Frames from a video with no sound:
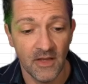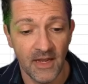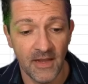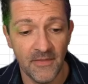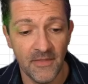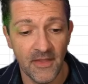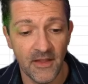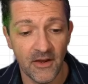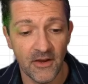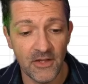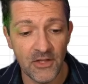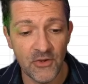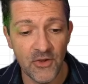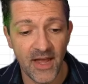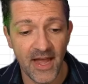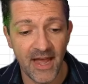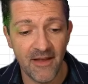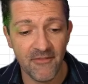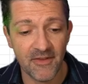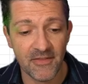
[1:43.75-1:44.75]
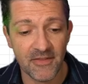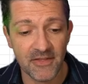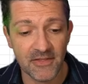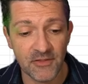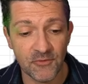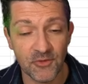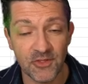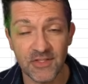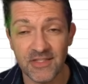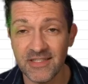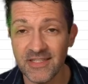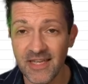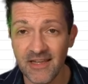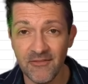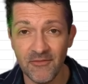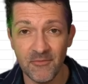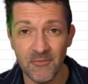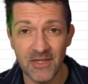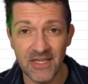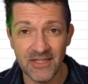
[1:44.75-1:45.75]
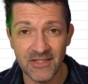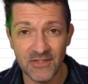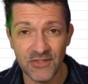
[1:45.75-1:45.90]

And there you have it. This would have saved me